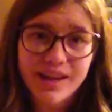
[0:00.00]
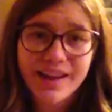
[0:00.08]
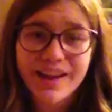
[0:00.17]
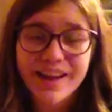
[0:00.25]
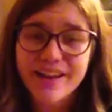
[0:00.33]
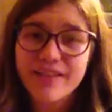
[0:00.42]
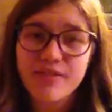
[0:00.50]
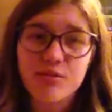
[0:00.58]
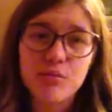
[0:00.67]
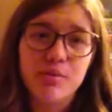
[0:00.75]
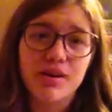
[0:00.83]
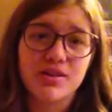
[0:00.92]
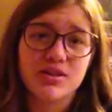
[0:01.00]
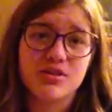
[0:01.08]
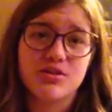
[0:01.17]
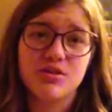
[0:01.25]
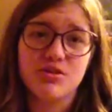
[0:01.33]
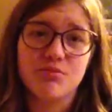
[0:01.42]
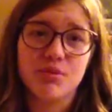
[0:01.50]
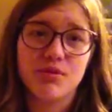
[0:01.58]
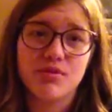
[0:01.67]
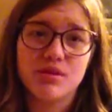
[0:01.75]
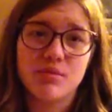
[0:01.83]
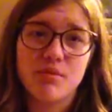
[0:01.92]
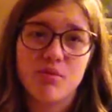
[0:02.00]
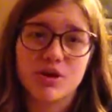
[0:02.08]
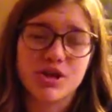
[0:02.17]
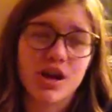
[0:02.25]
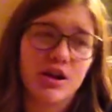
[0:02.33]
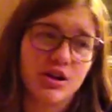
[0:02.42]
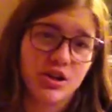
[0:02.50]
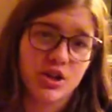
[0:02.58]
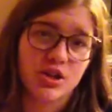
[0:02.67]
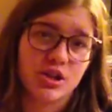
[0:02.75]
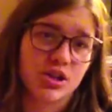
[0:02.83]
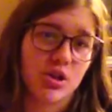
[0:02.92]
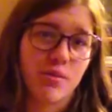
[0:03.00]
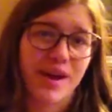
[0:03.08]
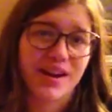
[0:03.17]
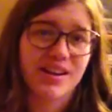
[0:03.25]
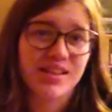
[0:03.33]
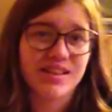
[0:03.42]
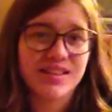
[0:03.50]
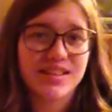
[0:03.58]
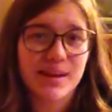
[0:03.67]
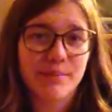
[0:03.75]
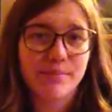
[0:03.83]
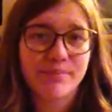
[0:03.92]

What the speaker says: and if 3 balls proves to be more challenging, just go back to this step.